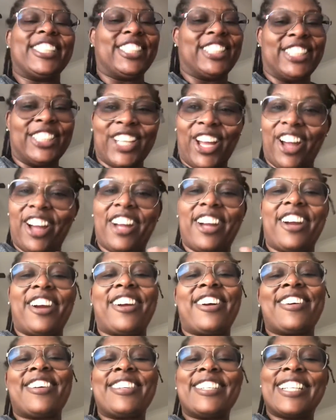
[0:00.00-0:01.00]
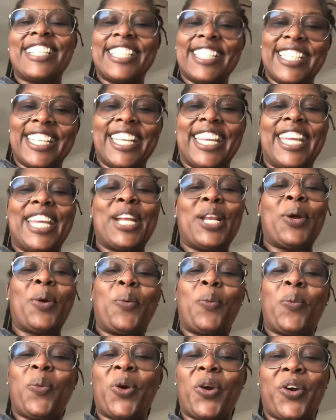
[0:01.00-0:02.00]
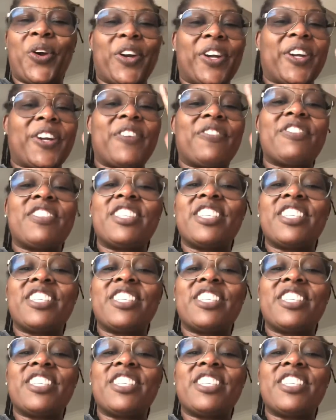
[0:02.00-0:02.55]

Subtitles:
Your girl deal work